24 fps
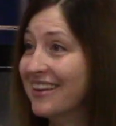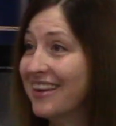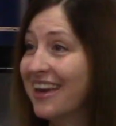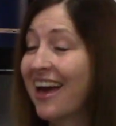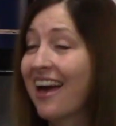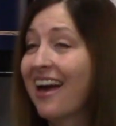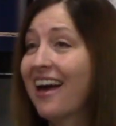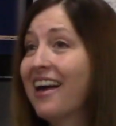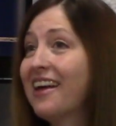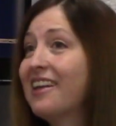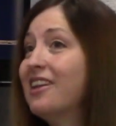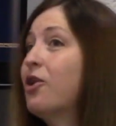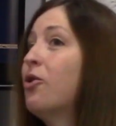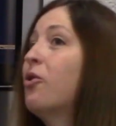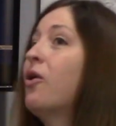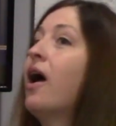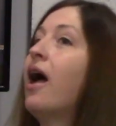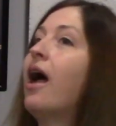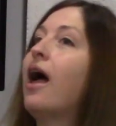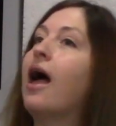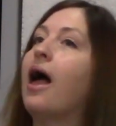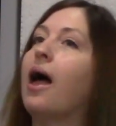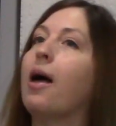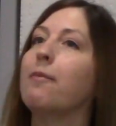Yeah, no.
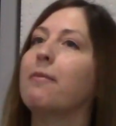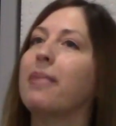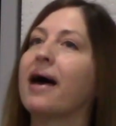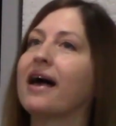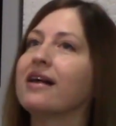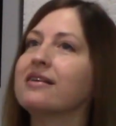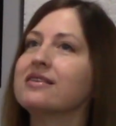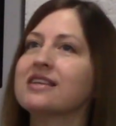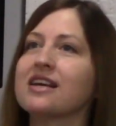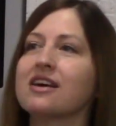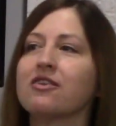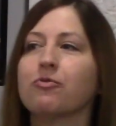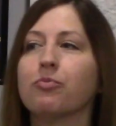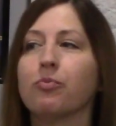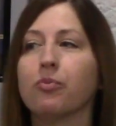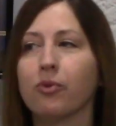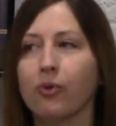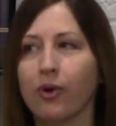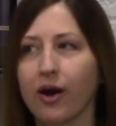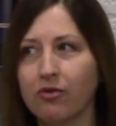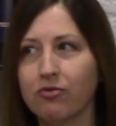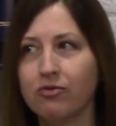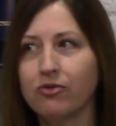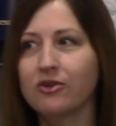Pets have
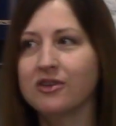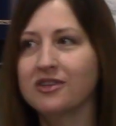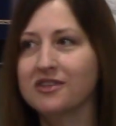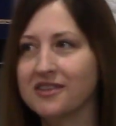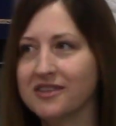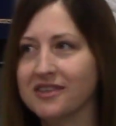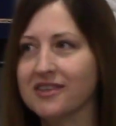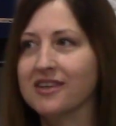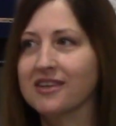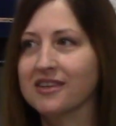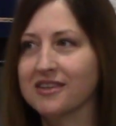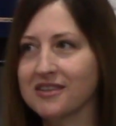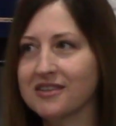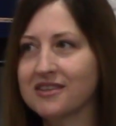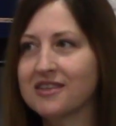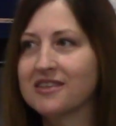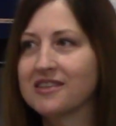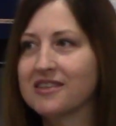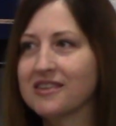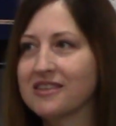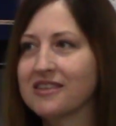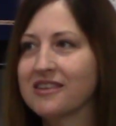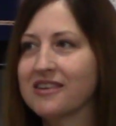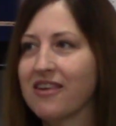
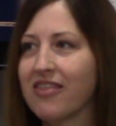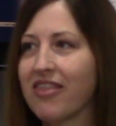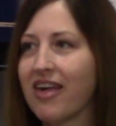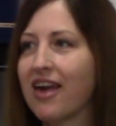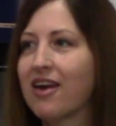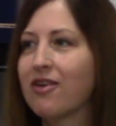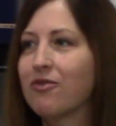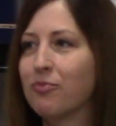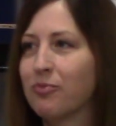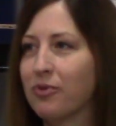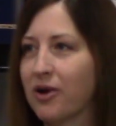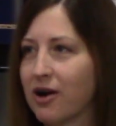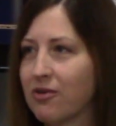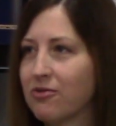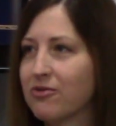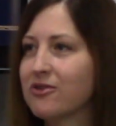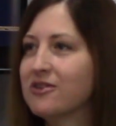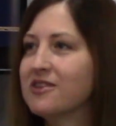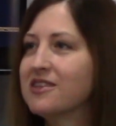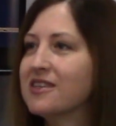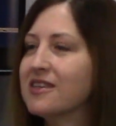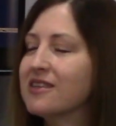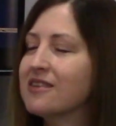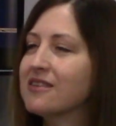preferences. They have
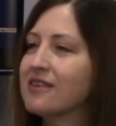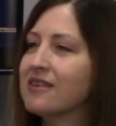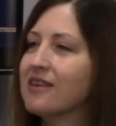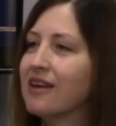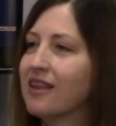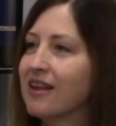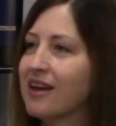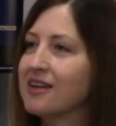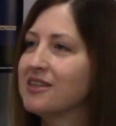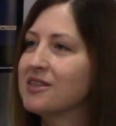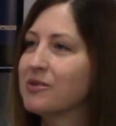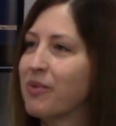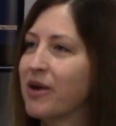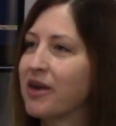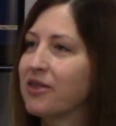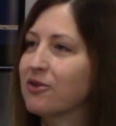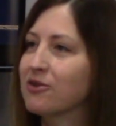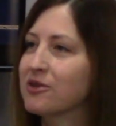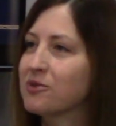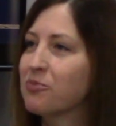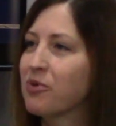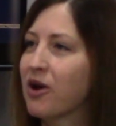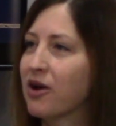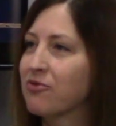preferences, and they like to make
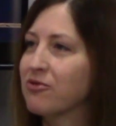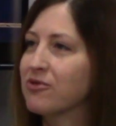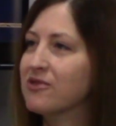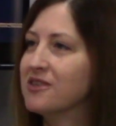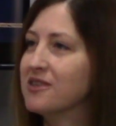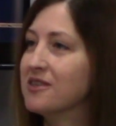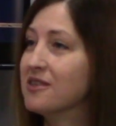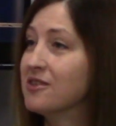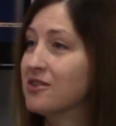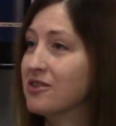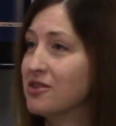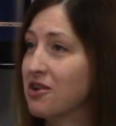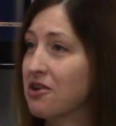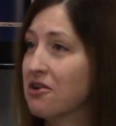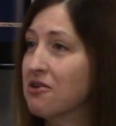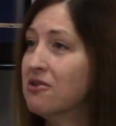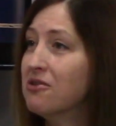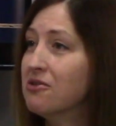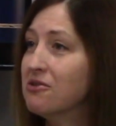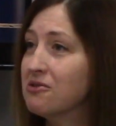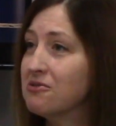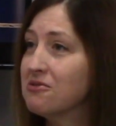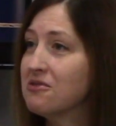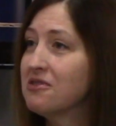those preferences
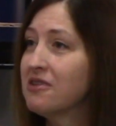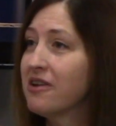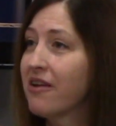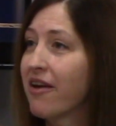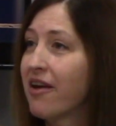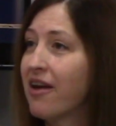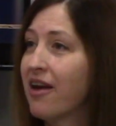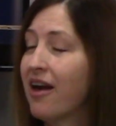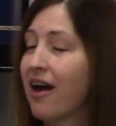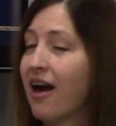known.